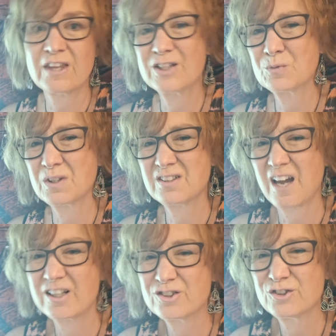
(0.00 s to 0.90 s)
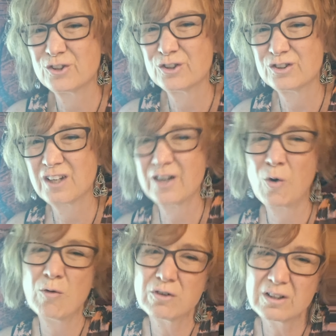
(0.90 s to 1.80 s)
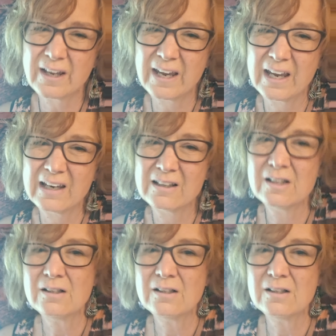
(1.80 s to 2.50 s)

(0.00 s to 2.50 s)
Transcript: things with textures. I overlay.